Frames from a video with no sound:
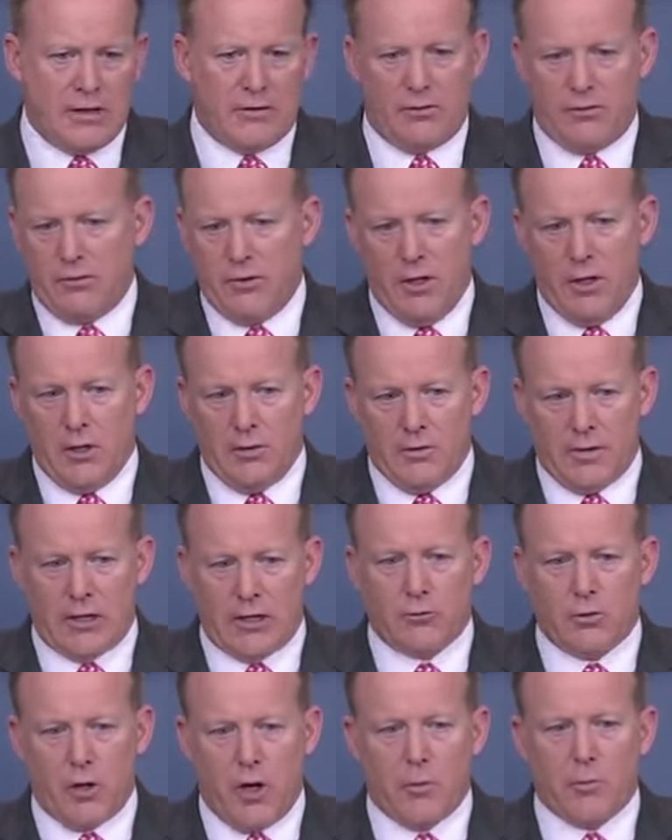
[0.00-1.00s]
That's
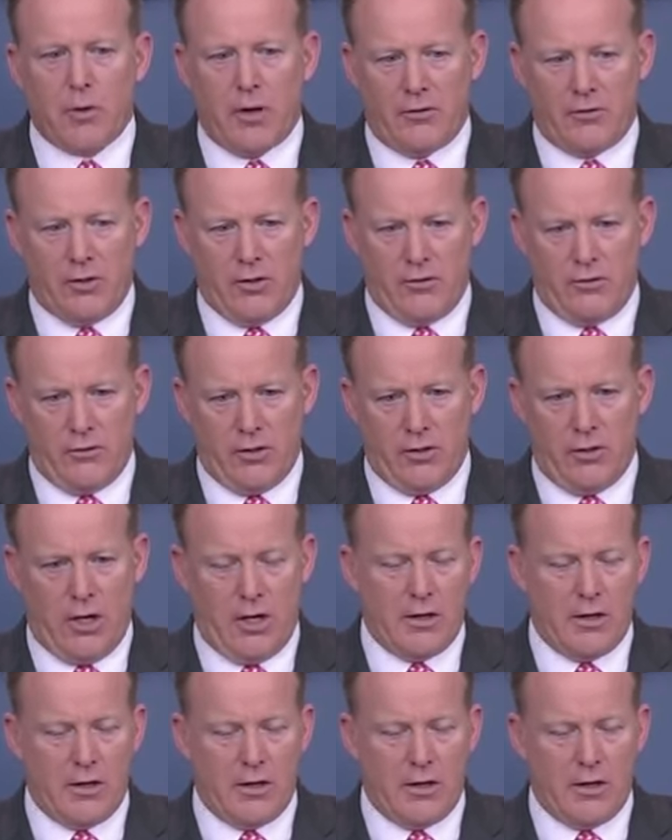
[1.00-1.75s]
that's what all presidents do.